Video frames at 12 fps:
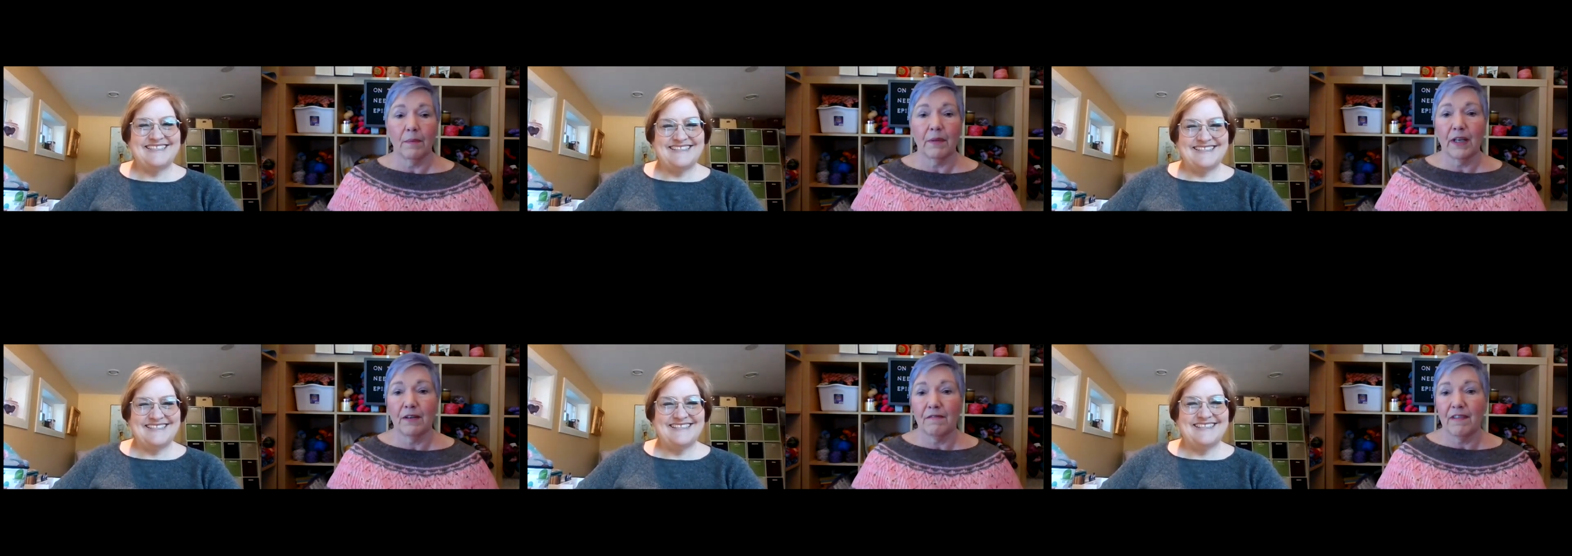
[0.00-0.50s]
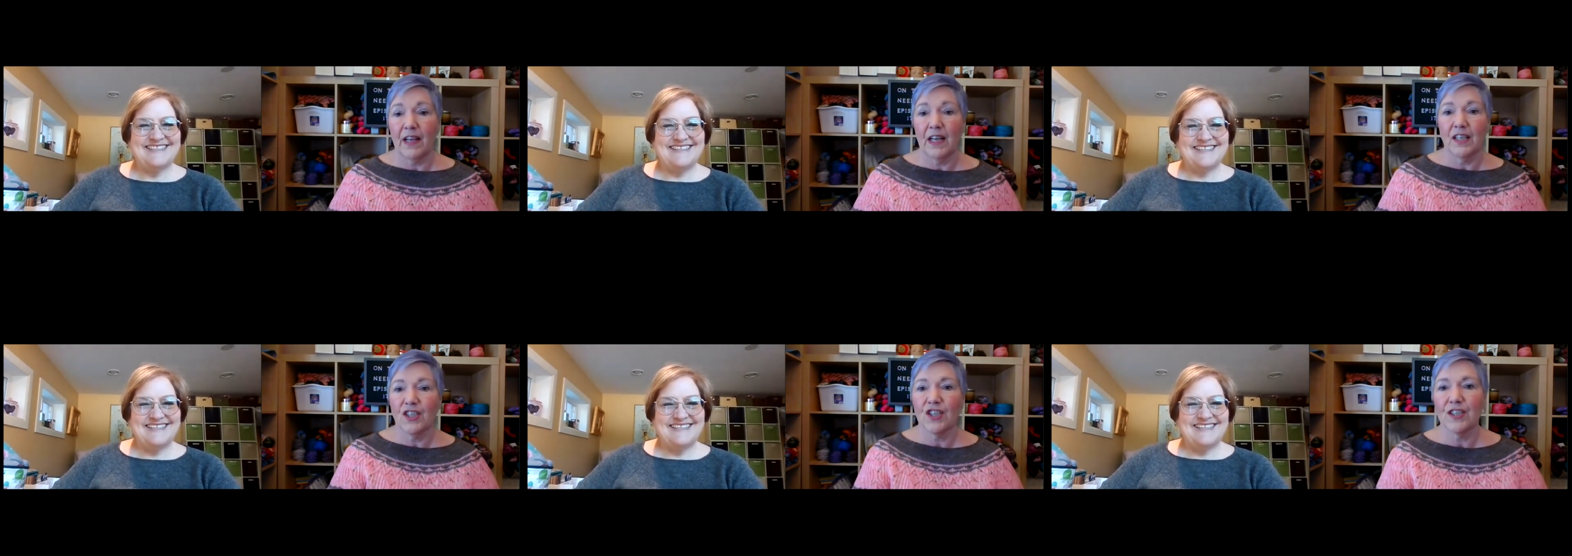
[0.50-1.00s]
Speaker 1: I'm going to
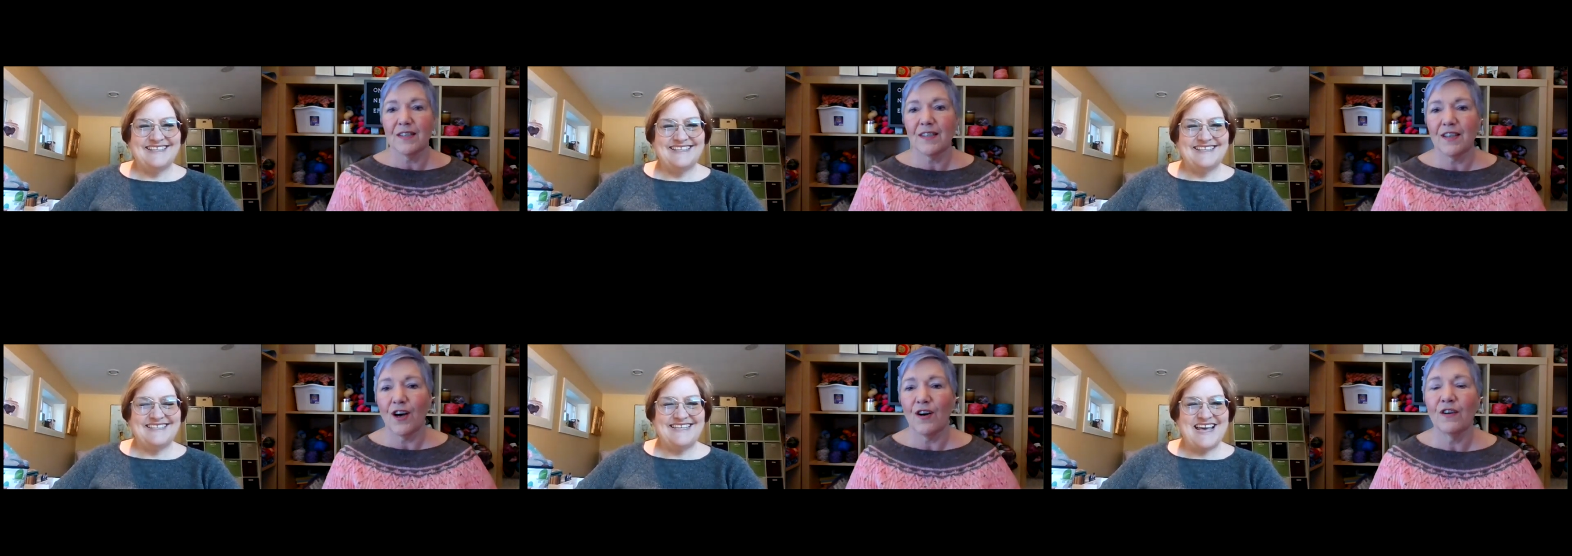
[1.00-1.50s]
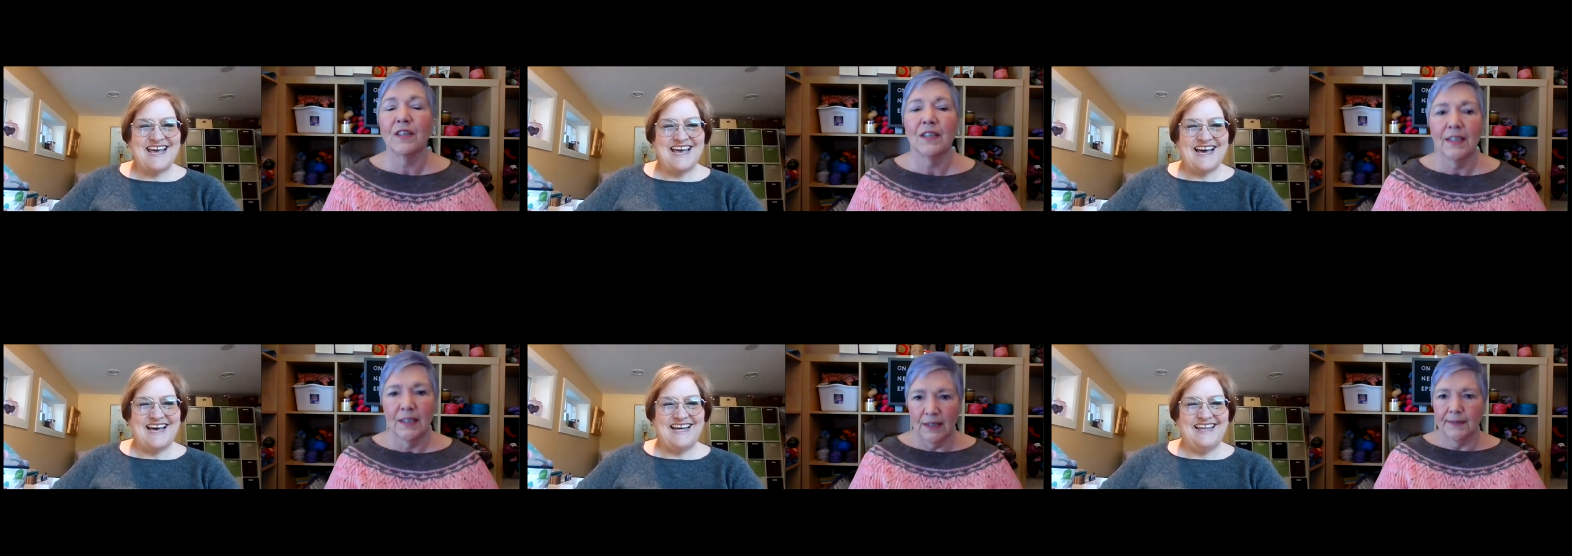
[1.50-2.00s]
finish. So
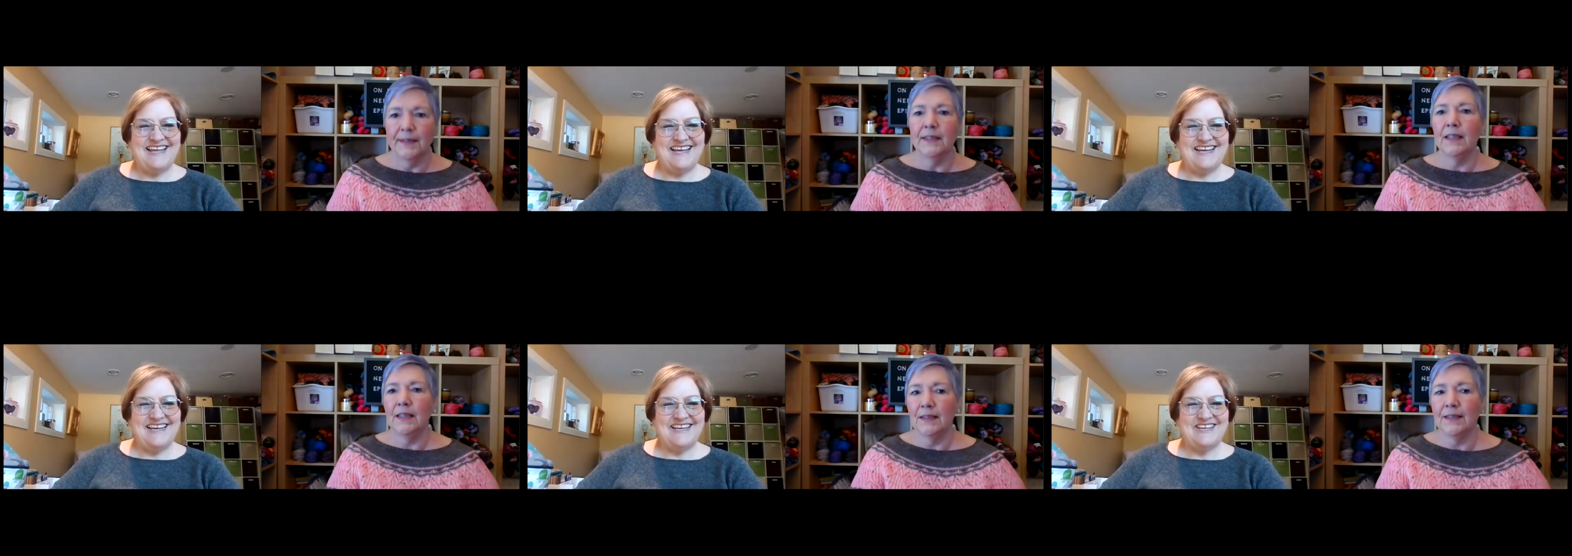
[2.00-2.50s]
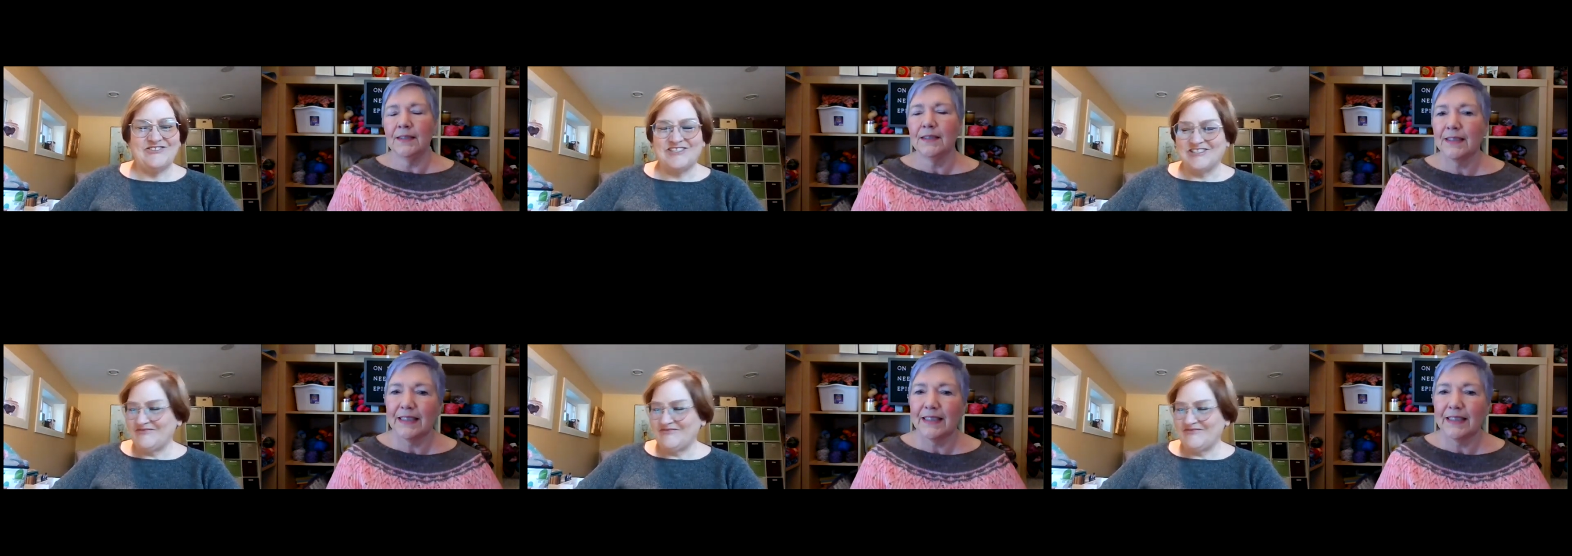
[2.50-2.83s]
yeah.